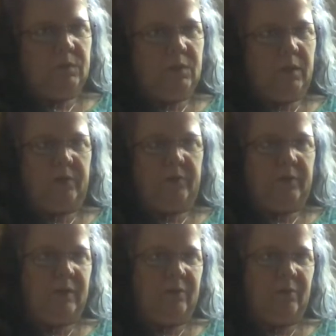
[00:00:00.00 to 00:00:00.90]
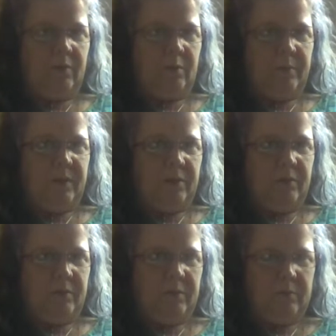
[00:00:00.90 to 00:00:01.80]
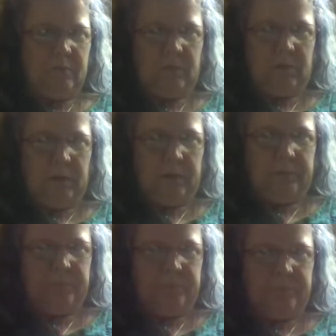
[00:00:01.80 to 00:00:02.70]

don't know how long I'll be on, um,